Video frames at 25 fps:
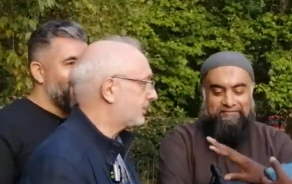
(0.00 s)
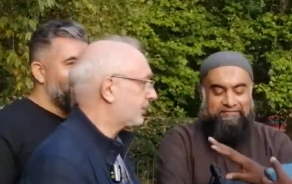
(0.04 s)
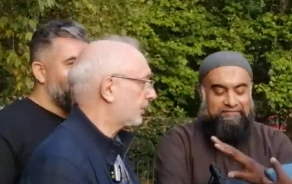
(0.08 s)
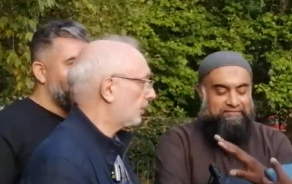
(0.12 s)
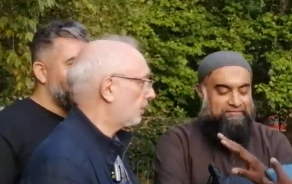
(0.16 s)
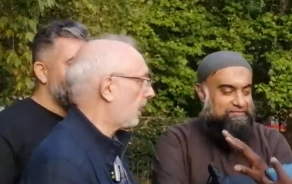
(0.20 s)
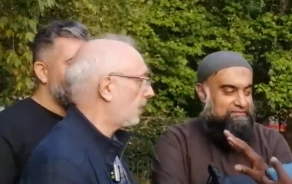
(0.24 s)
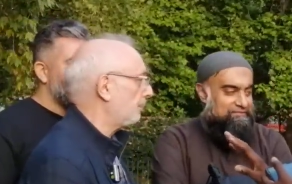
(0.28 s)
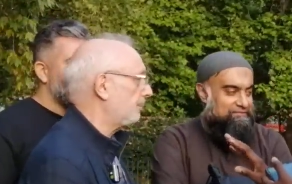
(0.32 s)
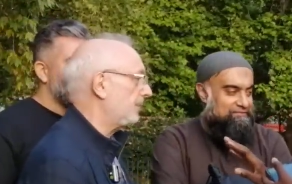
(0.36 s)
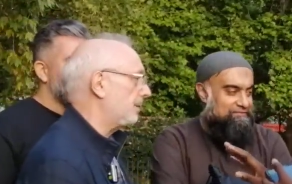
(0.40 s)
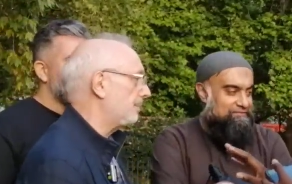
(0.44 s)
Speaker 1: see,
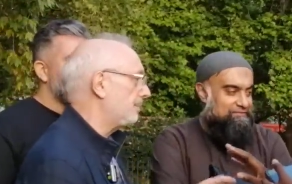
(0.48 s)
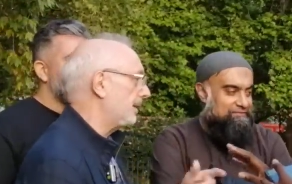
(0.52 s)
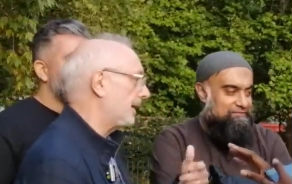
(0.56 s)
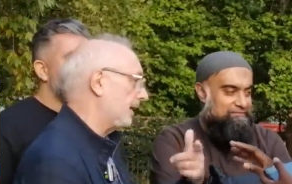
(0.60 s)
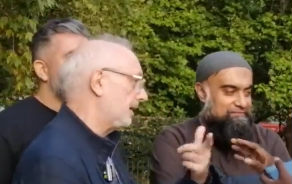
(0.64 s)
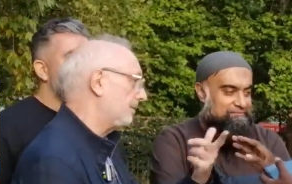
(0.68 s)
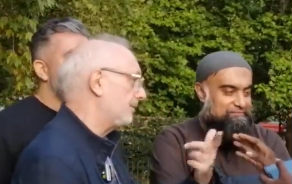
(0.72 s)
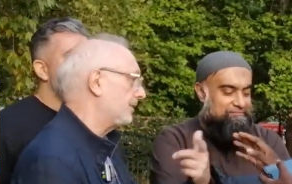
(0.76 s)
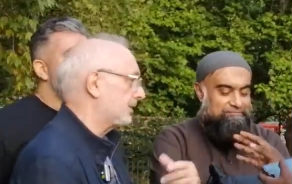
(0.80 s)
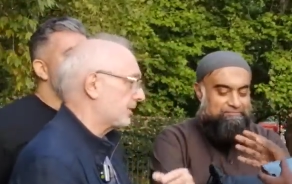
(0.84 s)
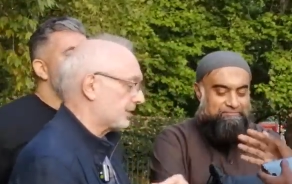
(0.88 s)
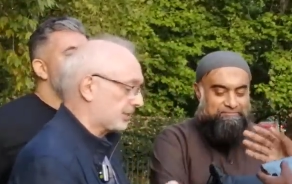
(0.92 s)
I'm, in the middle
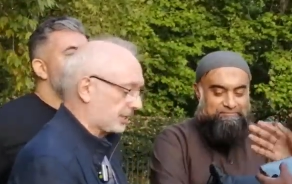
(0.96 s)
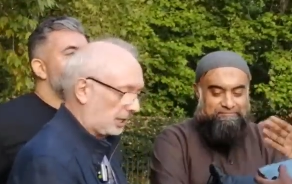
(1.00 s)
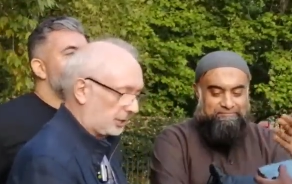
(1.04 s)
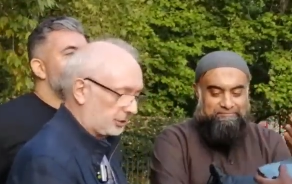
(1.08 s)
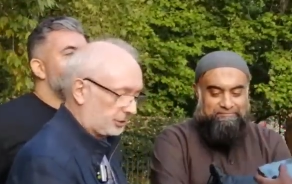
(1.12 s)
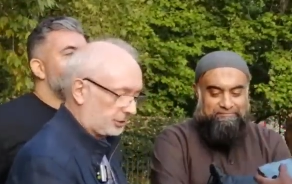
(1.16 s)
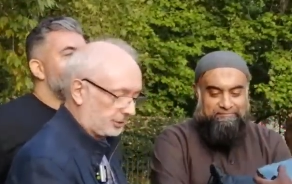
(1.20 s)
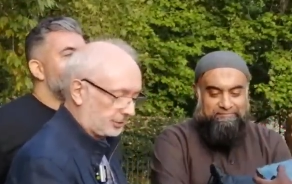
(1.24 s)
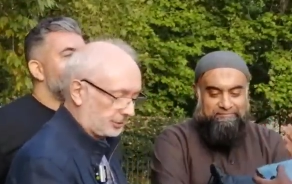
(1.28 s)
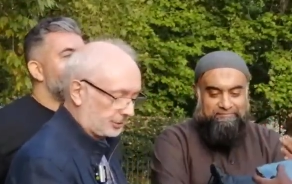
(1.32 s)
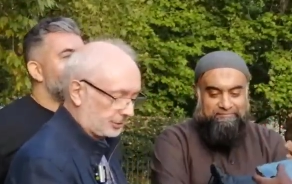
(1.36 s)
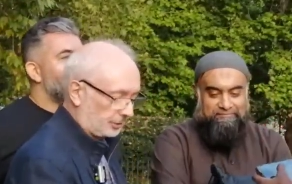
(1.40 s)
of a
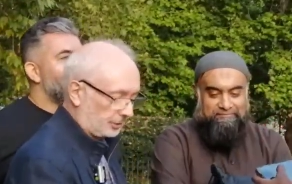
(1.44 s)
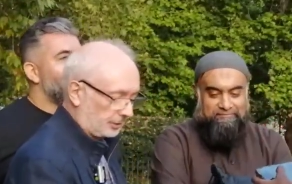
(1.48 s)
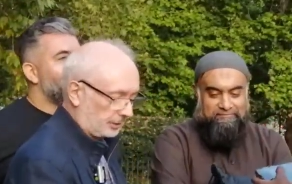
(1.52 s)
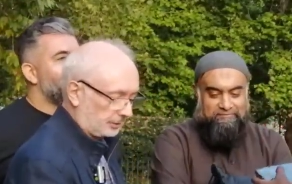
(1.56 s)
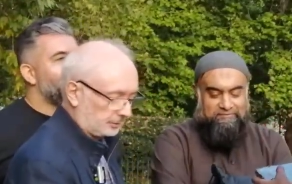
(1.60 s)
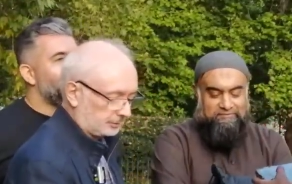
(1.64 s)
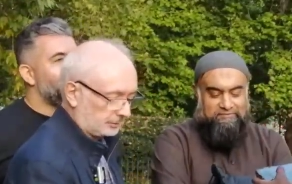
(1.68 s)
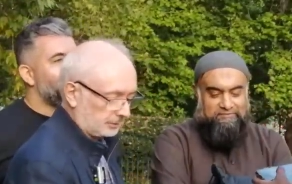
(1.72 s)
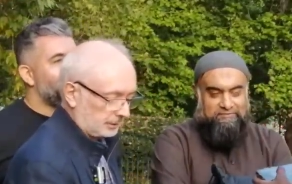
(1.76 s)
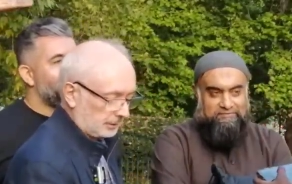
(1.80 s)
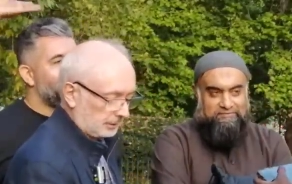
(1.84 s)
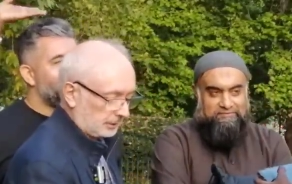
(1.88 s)
discussion. let me read
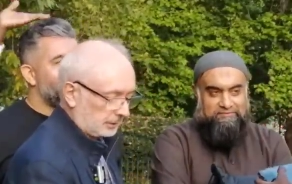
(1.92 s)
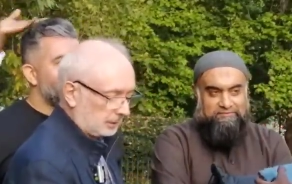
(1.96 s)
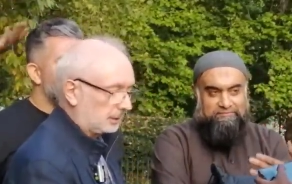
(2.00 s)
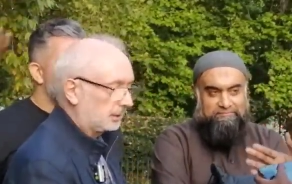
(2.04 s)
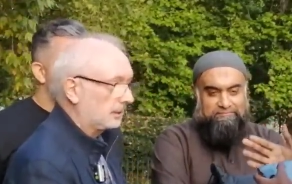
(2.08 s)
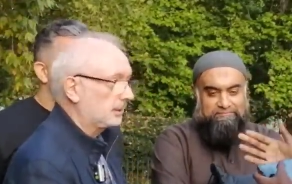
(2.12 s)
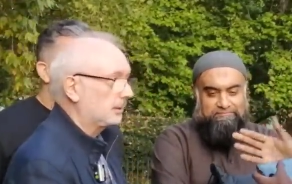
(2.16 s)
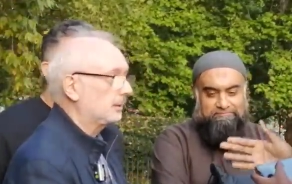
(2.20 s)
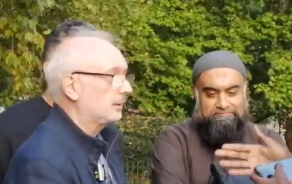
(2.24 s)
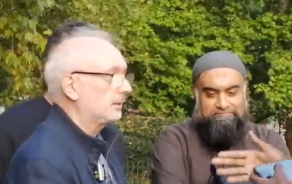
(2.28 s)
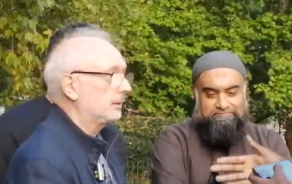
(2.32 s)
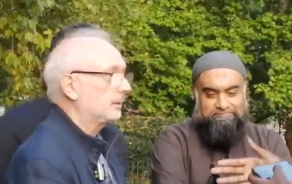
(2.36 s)
the verse
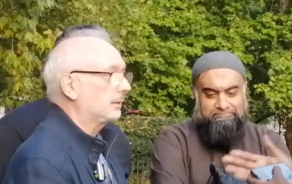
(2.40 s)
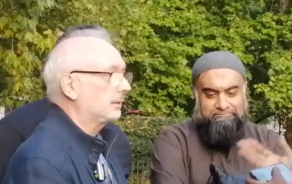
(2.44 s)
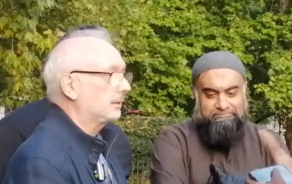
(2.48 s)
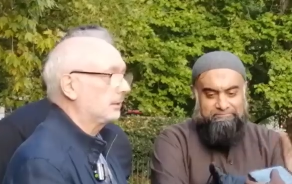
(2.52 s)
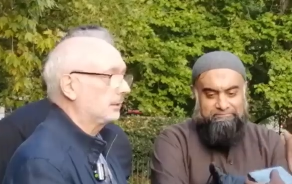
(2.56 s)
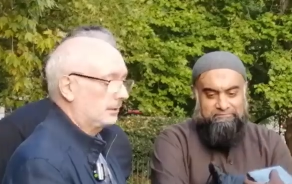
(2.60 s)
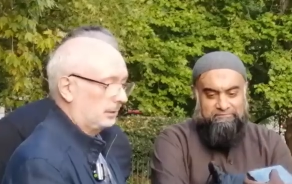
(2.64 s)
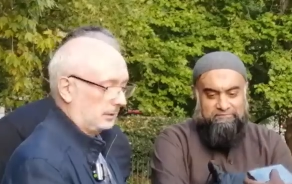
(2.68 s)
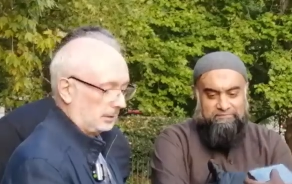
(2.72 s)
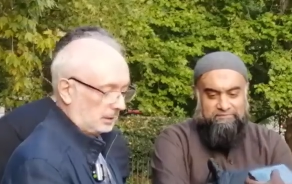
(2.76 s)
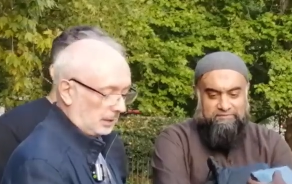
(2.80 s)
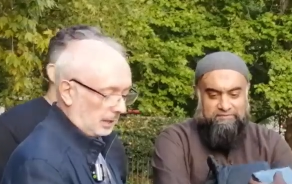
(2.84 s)
that he asked me
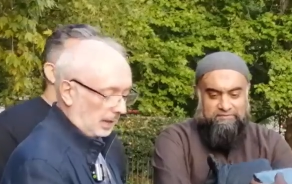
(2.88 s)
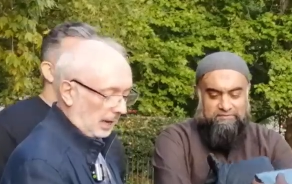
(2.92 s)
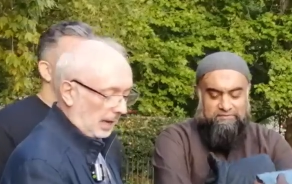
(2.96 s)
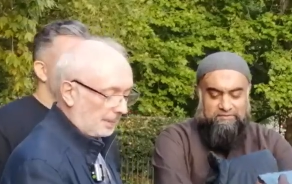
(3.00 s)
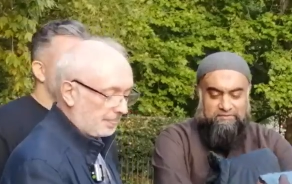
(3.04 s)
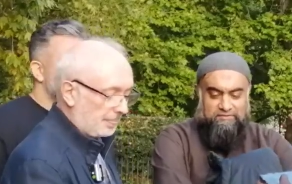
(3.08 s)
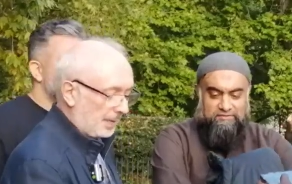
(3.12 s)
to read.